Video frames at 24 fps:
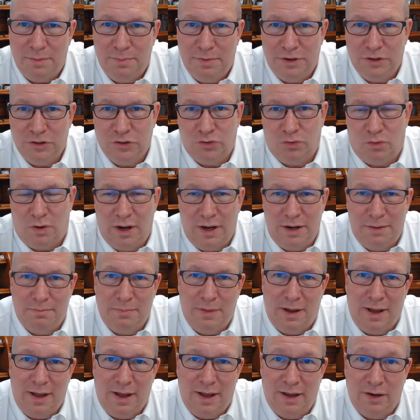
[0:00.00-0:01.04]
in his right
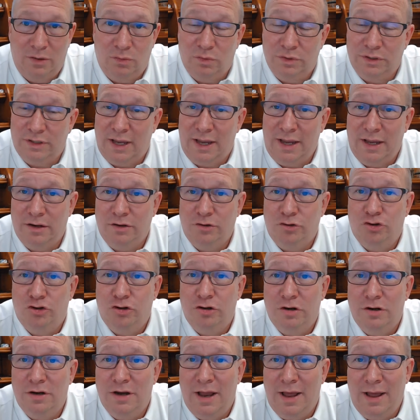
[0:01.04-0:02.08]
mind? Was Aunt
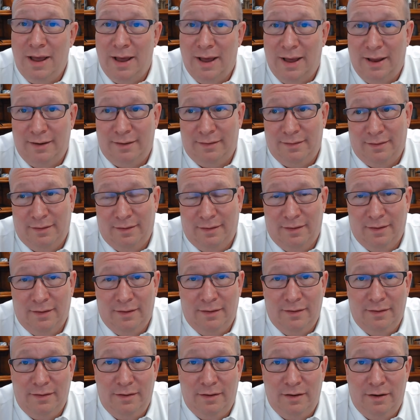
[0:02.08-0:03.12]
Jeanette,
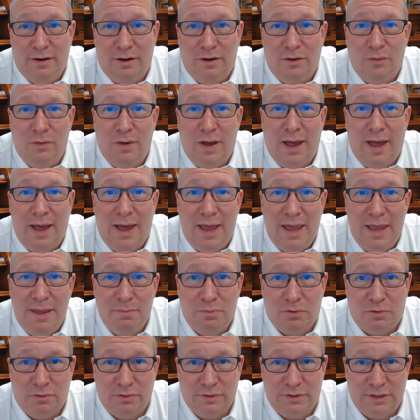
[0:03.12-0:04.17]

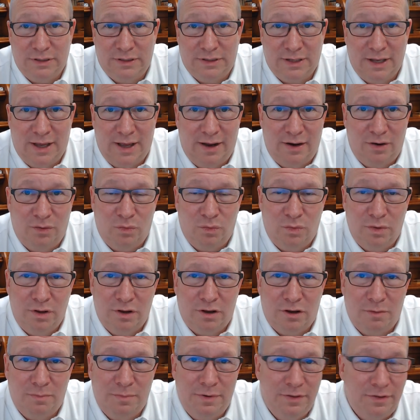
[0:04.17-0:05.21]
able to sign a will?
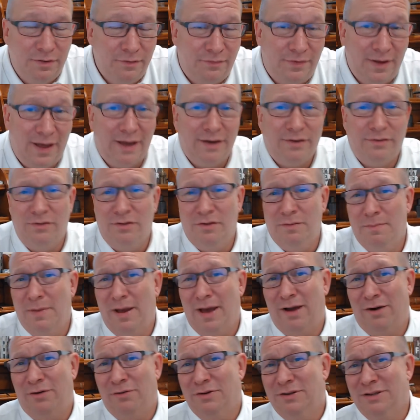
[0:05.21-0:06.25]
But the fact of the
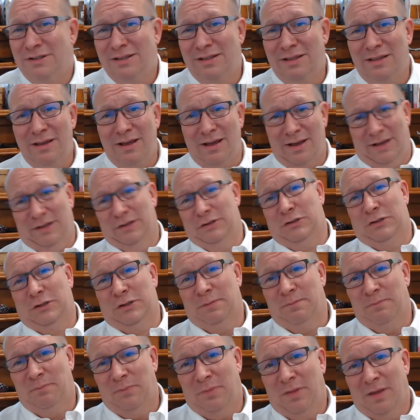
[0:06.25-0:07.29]
matter is this:
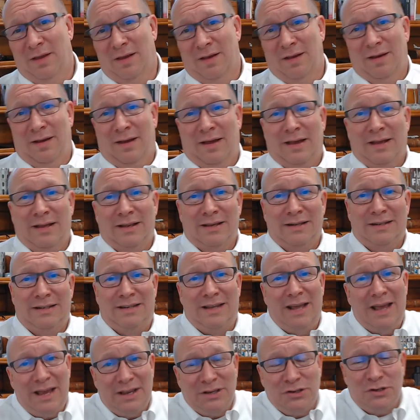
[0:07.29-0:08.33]

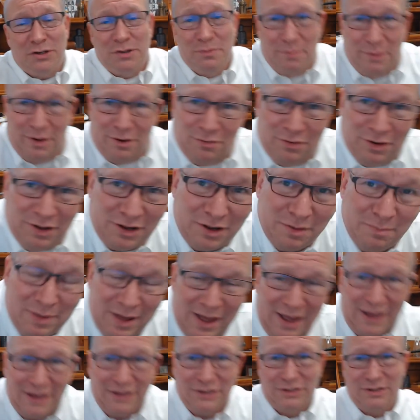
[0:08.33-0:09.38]
testamentary
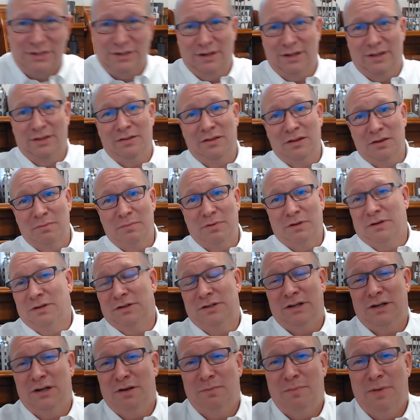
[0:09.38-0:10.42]
capacity, the
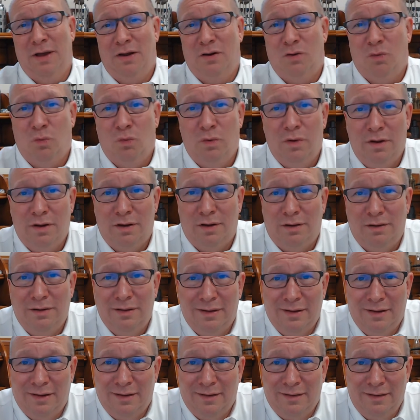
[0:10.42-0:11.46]
ability to make a will,
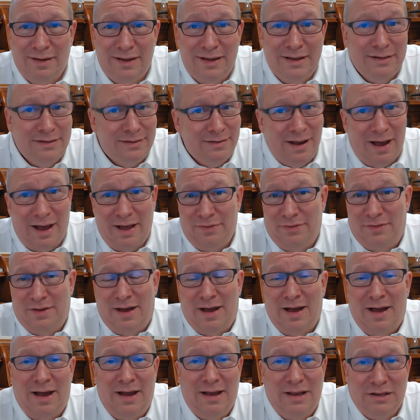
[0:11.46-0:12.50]
is not the
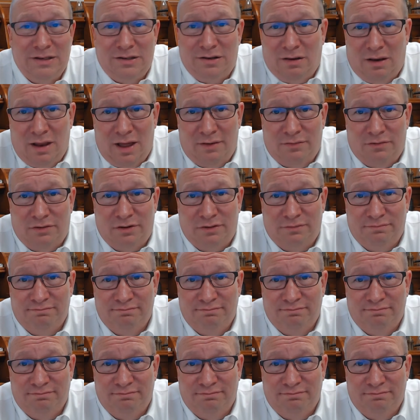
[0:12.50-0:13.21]
highest level.